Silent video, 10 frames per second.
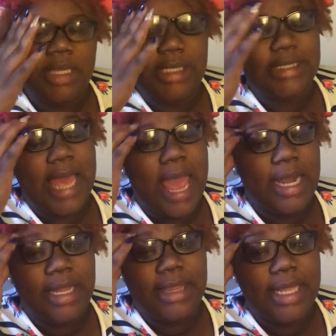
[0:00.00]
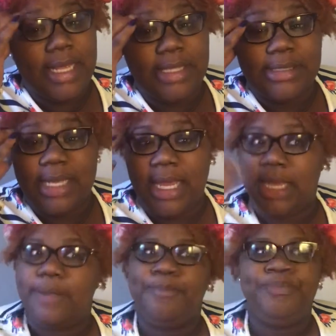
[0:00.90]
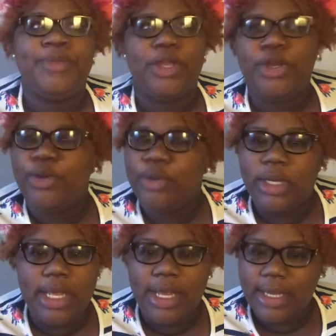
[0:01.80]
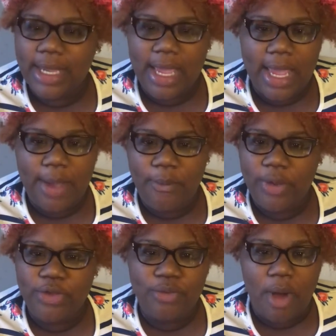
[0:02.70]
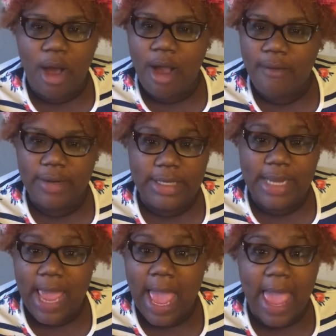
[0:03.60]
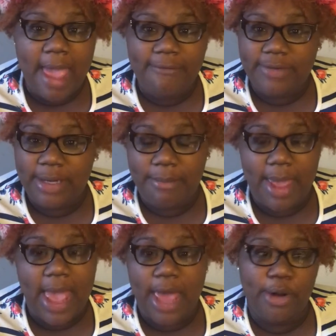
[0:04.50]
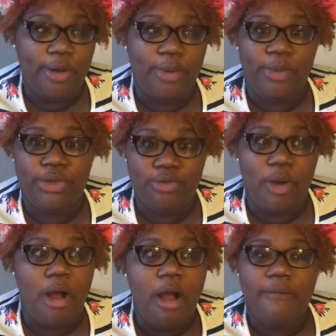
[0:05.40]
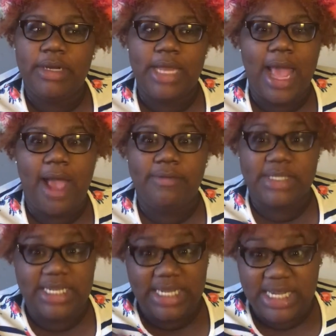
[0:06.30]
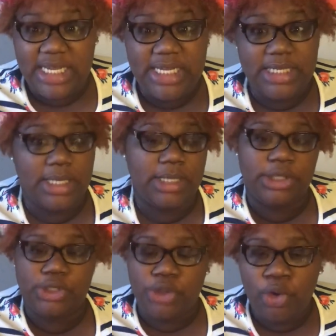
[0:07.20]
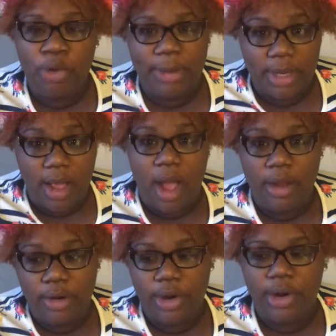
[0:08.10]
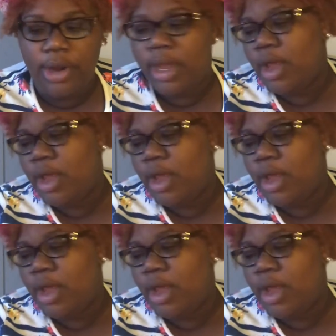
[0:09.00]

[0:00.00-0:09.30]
these added things? Like, do you look at what you already have to battle, what you already have to eat and consume and conquer?